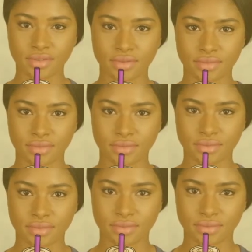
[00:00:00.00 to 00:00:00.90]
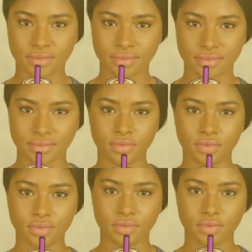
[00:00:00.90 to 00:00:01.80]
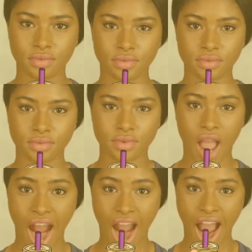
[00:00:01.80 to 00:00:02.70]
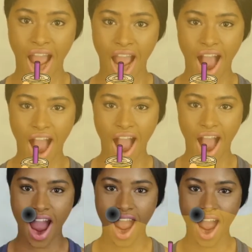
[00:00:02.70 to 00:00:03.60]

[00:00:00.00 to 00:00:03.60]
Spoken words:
tween types, tween screen transform,